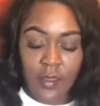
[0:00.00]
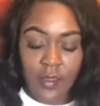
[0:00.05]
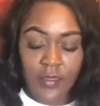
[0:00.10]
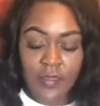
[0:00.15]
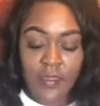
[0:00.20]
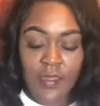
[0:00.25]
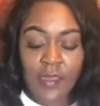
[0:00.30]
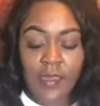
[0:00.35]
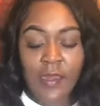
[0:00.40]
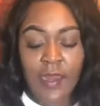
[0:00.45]

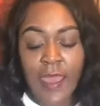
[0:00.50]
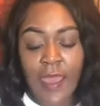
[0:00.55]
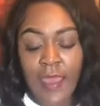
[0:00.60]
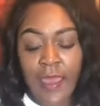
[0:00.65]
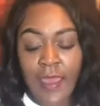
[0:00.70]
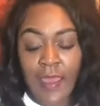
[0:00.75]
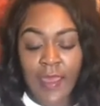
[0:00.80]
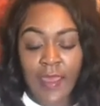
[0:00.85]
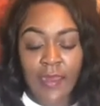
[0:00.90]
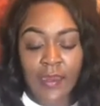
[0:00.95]
Then I
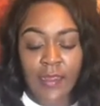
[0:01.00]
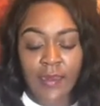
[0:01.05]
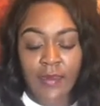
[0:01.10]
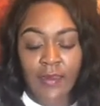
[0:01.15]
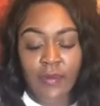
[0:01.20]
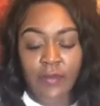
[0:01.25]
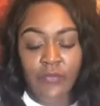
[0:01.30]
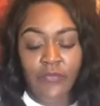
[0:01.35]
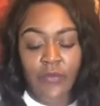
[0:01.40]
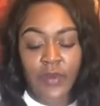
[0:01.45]
added
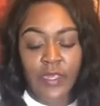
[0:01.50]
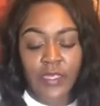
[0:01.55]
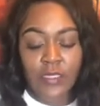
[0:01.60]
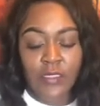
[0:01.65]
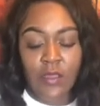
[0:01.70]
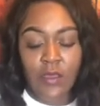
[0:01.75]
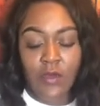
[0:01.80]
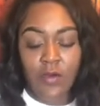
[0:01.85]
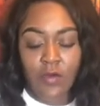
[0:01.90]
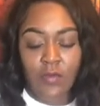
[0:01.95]
rest
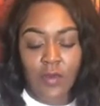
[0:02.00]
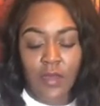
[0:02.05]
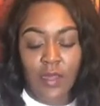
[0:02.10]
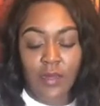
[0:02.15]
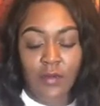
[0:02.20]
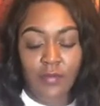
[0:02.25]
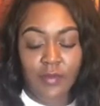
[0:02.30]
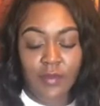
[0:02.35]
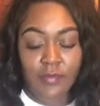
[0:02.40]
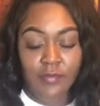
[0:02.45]
cold
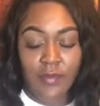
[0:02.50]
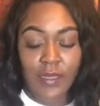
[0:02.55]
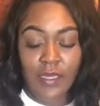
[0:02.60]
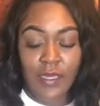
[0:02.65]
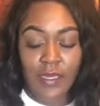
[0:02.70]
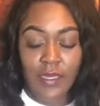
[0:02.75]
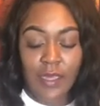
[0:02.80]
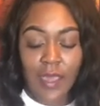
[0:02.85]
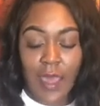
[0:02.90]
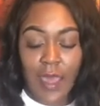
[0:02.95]
water. But
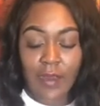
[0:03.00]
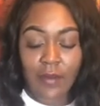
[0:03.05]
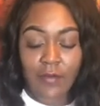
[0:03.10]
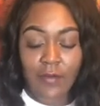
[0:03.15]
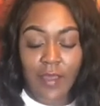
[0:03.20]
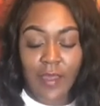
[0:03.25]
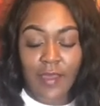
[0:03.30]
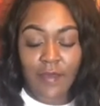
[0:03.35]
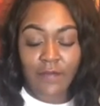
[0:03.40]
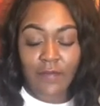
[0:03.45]
me, I don't
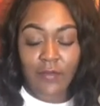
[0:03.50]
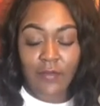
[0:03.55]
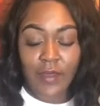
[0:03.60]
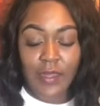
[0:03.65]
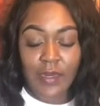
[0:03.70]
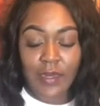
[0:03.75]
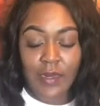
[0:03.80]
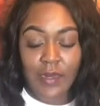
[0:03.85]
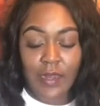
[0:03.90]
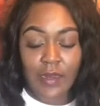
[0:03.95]
have a way
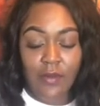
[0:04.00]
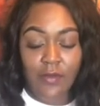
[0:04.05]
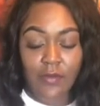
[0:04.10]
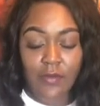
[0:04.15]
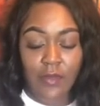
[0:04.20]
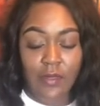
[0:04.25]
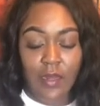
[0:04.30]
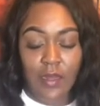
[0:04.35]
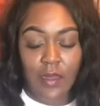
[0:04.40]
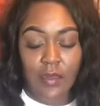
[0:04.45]
that I do
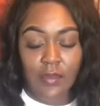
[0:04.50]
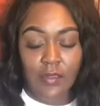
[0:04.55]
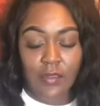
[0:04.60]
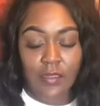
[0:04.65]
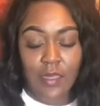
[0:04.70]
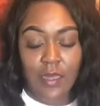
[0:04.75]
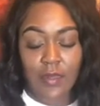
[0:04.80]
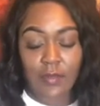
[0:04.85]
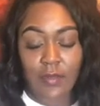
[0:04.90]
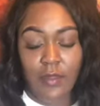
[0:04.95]
it all the
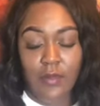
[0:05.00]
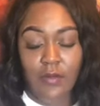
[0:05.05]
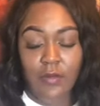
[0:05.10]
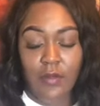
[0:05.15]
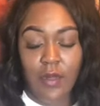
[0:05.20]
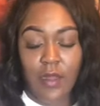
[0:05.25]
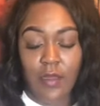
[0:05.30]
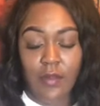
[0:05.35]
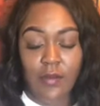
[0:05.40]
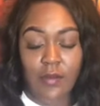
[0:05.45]
time. I do it
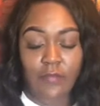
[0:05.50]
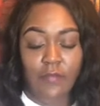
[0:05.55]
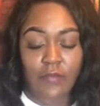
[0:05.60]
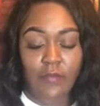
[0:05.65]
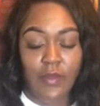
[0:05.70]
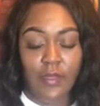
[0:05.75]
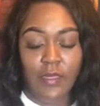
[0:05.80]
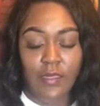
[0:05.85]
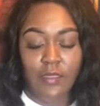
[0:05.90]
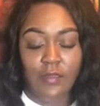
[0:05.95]
all different
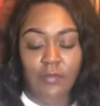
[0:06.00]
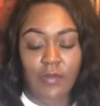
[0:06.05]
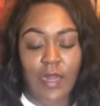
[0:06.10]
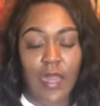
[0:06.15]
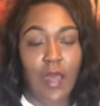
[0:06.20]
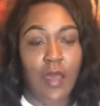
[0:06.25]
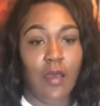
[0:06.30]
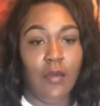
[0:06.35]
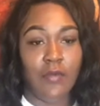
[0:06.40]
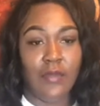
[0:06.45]
ways. But
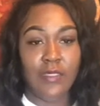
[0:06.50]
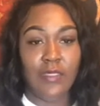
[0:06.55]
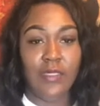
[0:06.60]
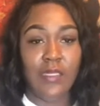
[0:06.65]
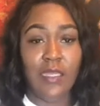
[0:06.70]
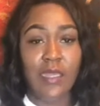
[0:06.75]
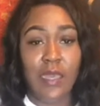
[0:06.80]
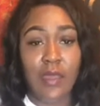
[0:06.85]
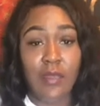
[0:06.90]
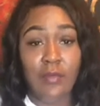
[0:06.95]
I always
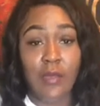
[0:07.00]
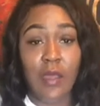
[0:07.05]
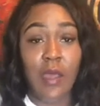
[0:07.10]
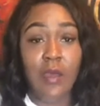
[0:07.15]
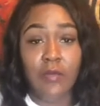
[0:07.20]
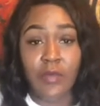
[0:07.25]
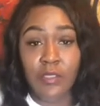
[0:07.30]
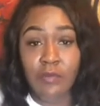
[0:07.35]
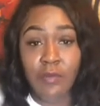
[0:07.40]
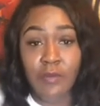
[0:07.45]
think I
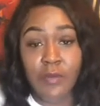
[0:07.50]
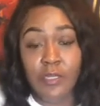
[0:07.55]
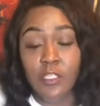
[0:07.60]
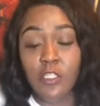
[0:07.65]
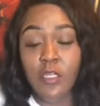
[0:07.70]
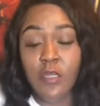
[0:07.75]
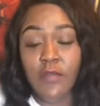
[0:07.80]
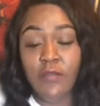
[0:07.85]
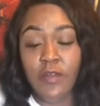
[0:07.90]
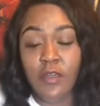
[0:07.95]
always put my
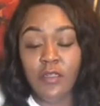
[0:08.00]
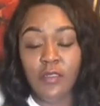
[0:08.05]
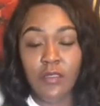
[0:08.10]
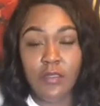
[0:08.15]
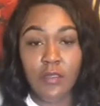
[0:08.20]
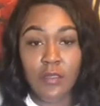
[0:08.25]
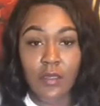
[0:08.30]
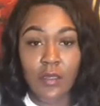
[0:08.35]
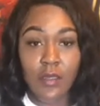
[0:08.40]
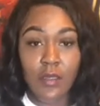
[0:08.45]
sugar first.
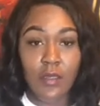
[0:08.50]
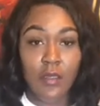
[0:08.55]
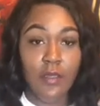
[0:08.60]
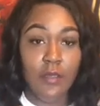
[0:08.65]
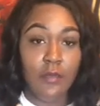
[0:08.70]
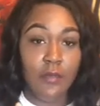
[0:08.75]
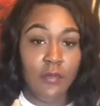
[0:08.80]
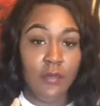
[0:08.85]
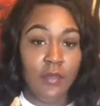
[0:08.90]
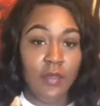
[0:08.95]

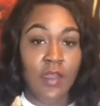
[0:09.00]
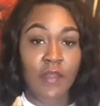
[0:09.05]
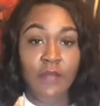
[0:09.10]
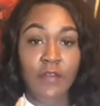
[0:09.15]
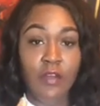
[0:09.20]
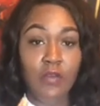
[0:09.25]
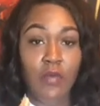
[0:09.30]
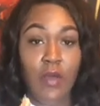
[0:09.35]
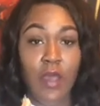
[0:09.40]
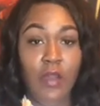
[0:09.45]
Never
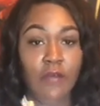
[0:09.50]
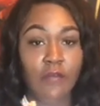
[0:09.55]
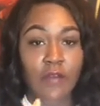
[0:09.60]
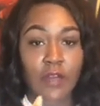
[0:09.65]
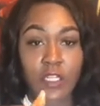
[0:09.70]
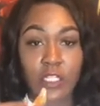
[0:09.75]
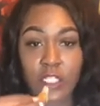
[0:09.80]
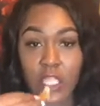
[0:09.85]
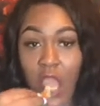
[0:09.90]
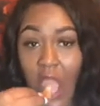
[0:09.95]
the water first.